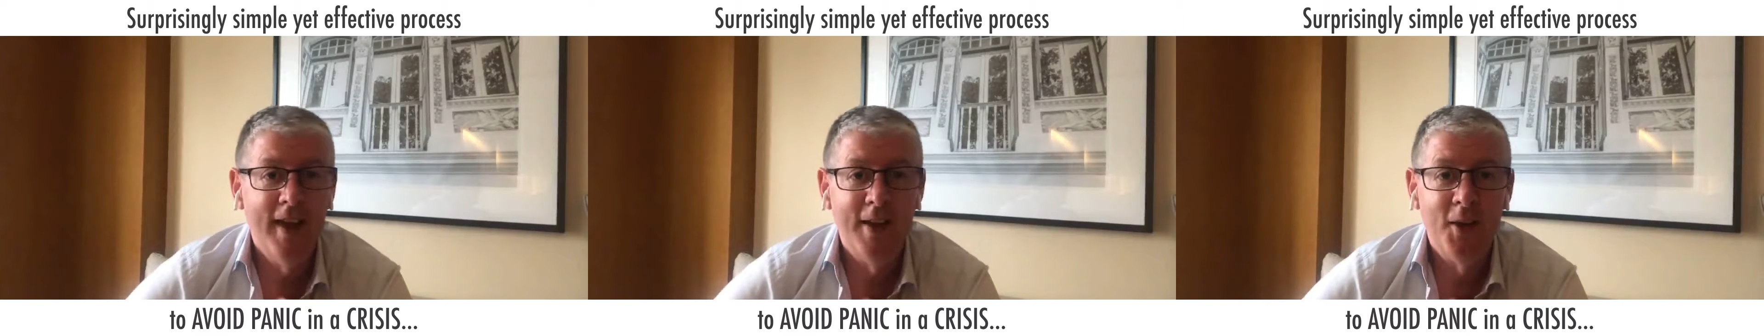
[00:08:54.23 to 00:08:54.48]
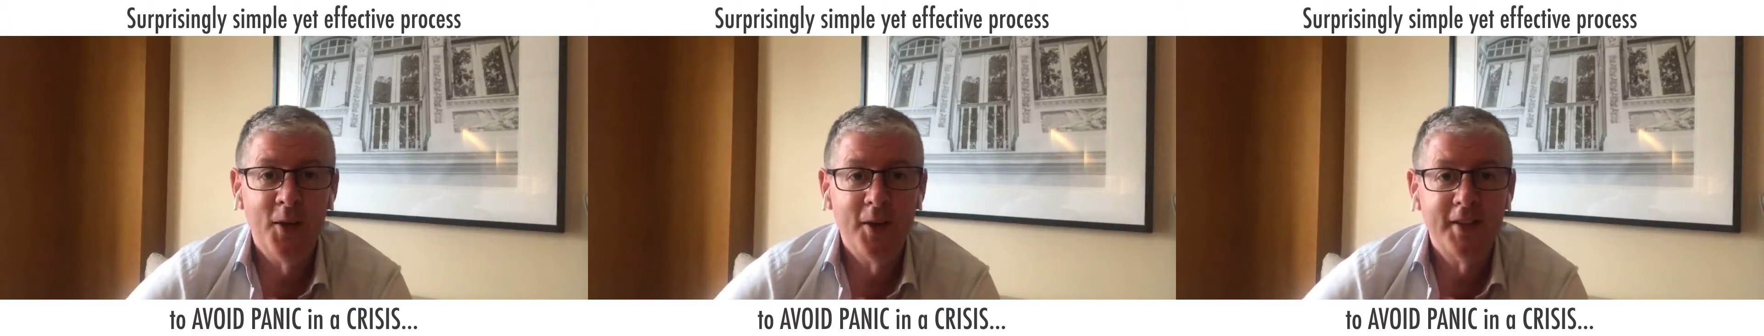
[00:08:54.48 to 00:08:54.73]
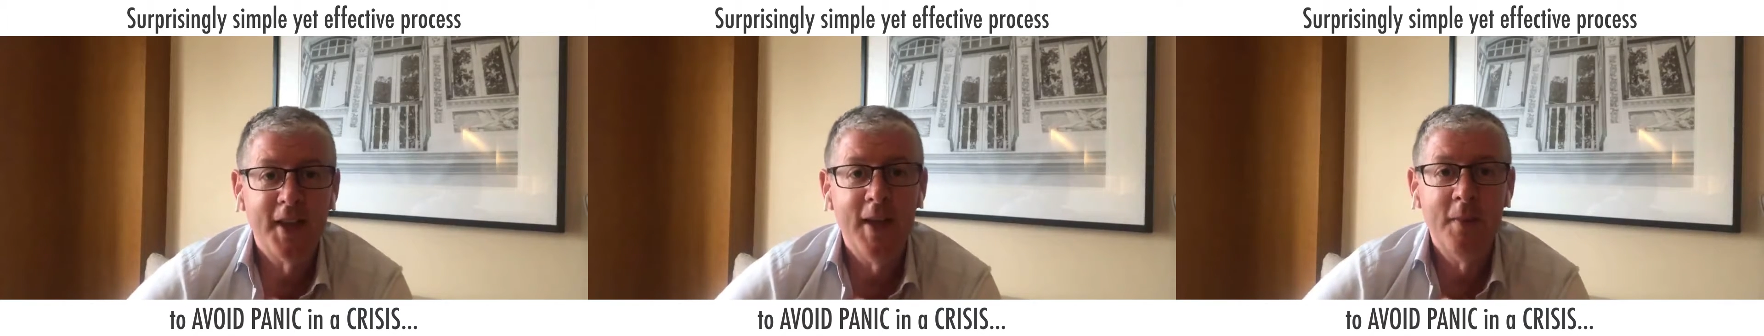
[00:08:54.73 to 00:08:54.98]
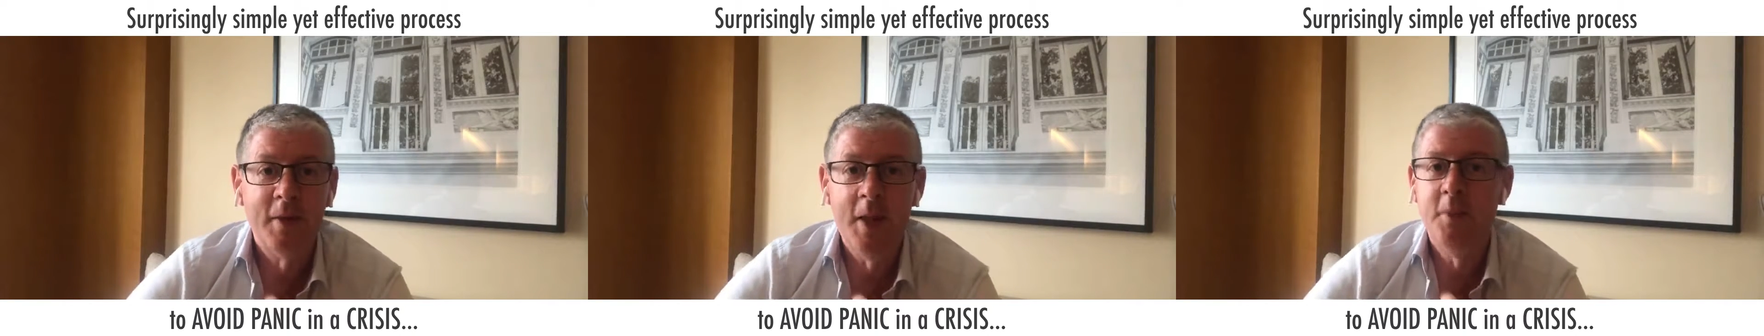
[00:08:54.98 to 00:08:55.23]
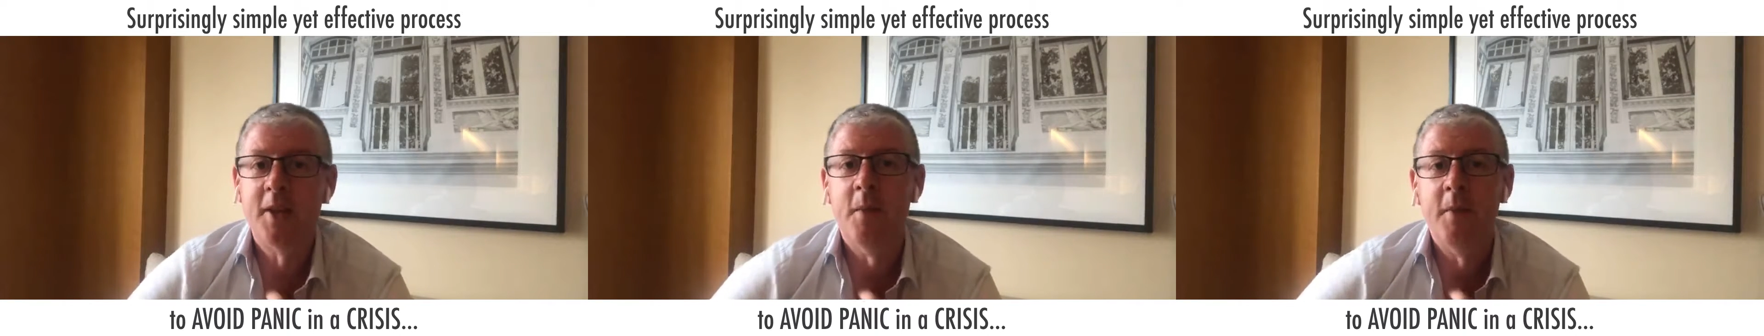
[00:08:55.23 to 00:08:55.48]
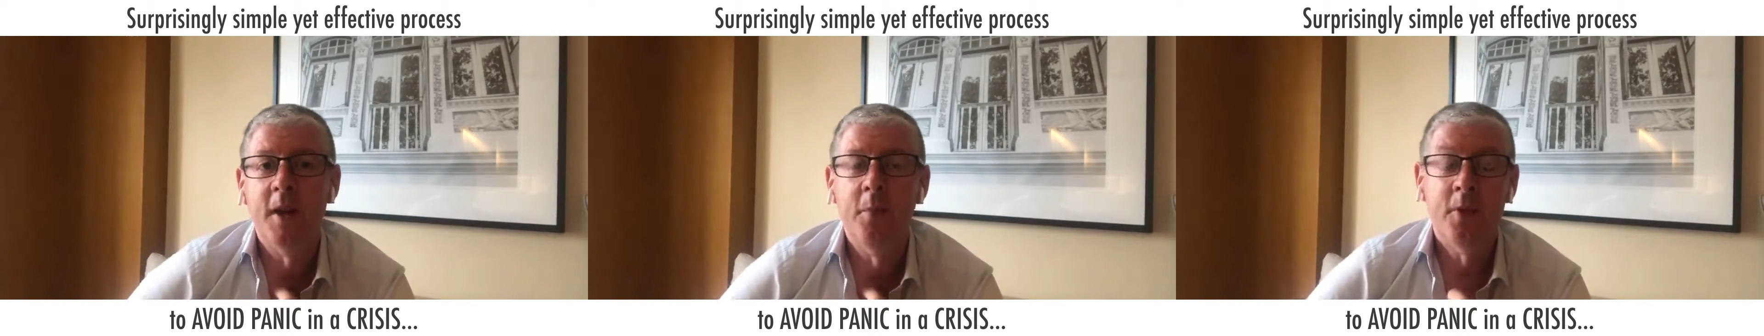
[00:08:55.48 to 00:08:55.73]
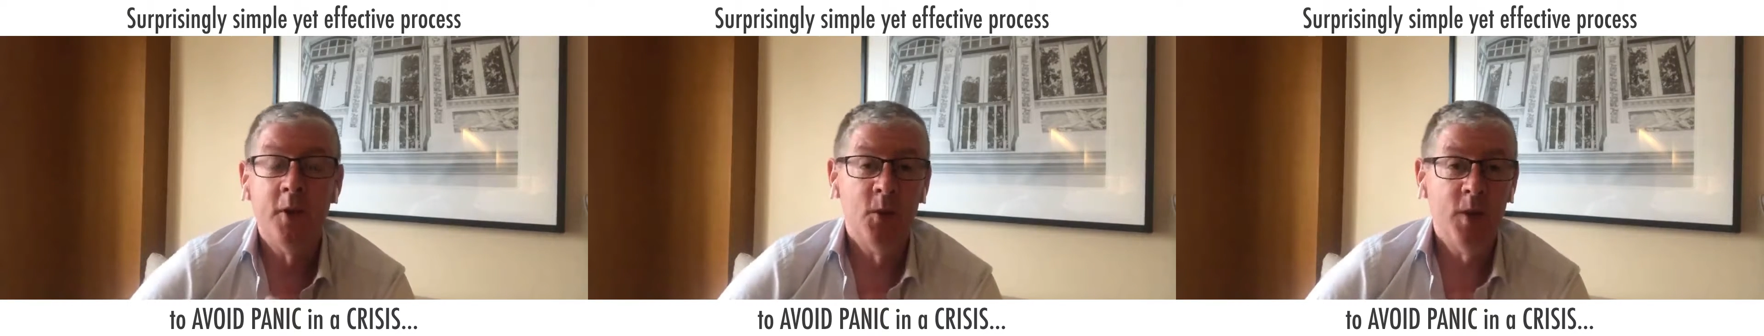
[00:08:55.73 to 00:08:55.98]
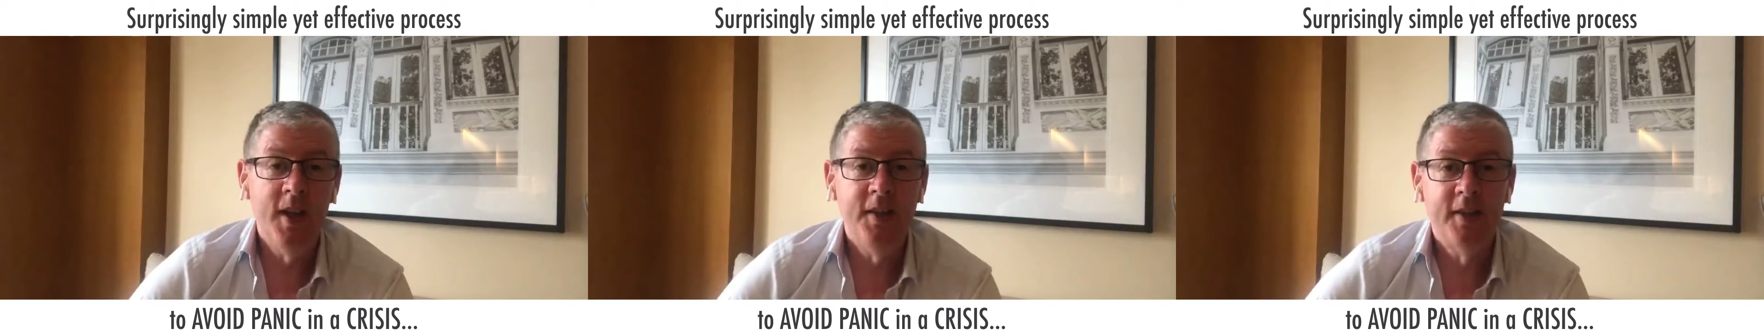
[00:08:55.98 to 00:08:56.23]
all the time, keeps coming up, there are
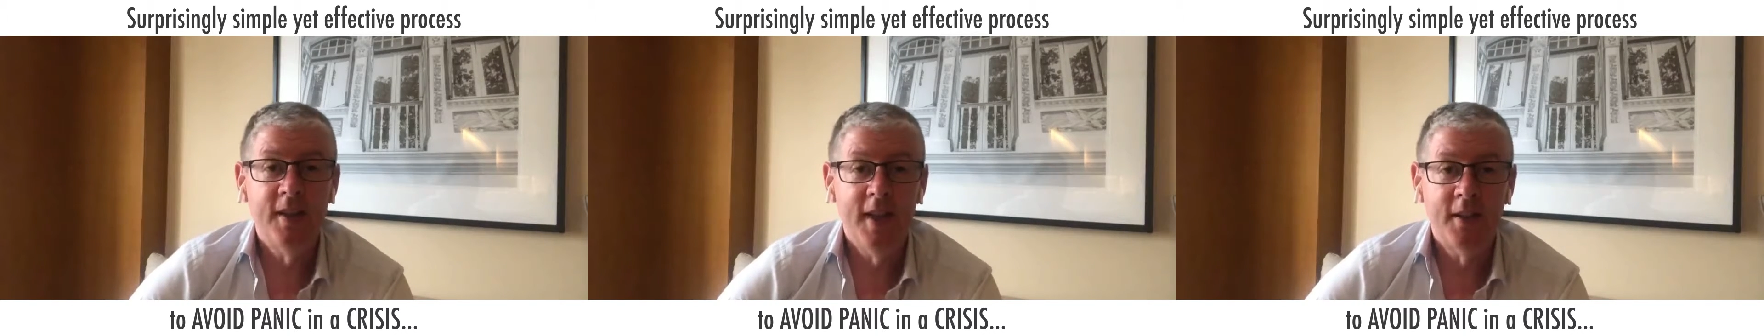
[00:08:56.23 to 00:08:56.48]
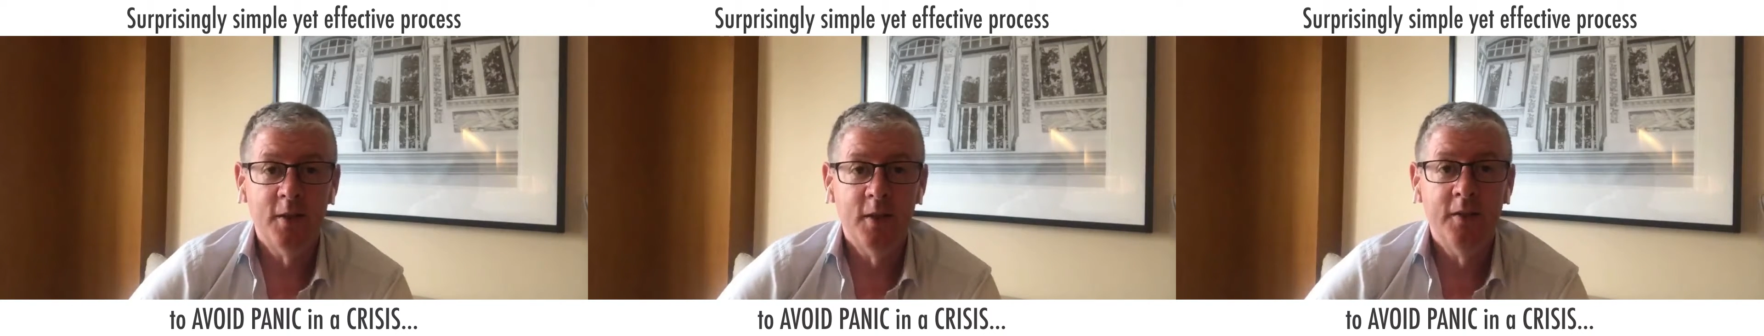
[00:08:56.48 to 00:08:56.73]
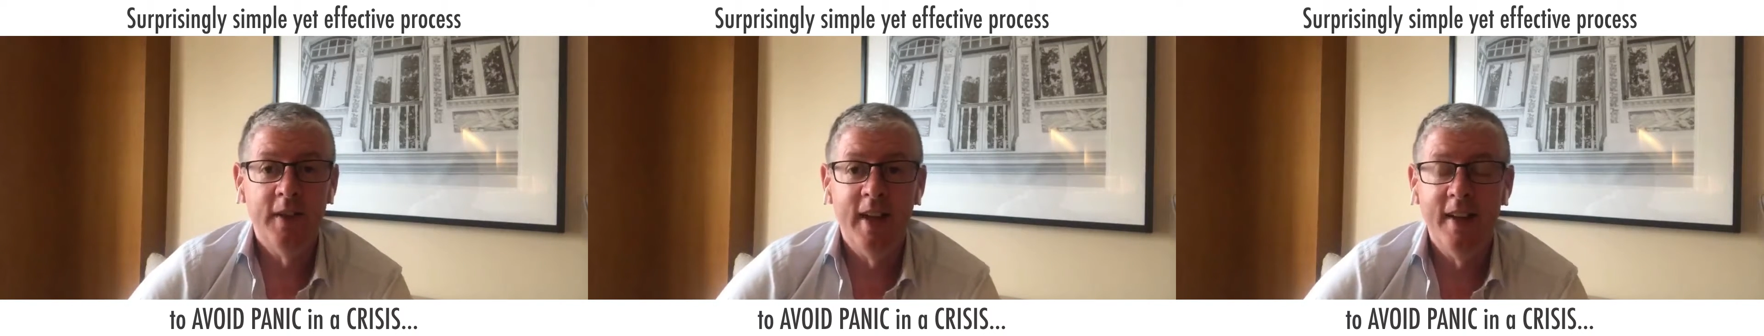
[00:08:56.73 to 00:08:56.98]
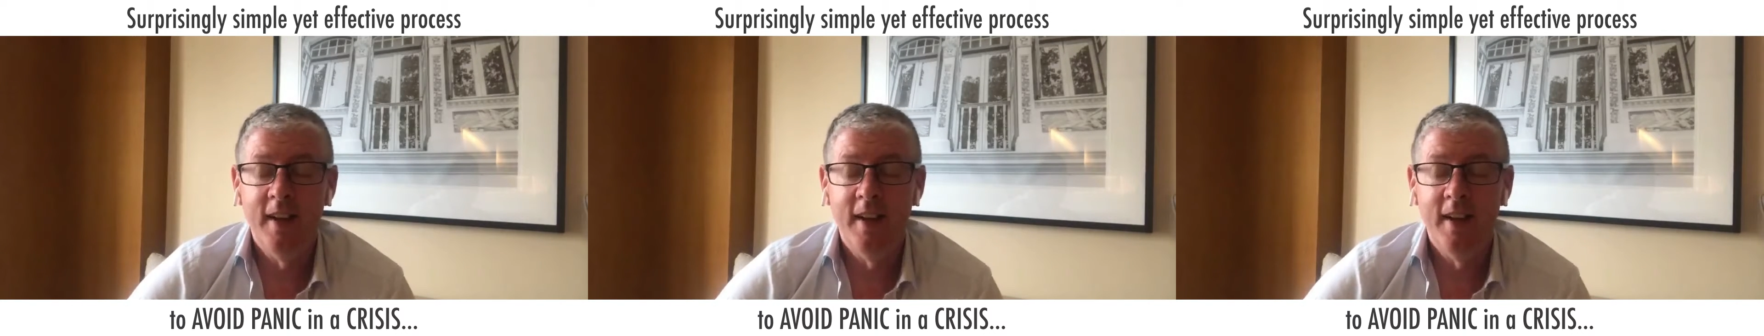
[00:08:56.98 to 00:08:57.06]
ways to let go of that.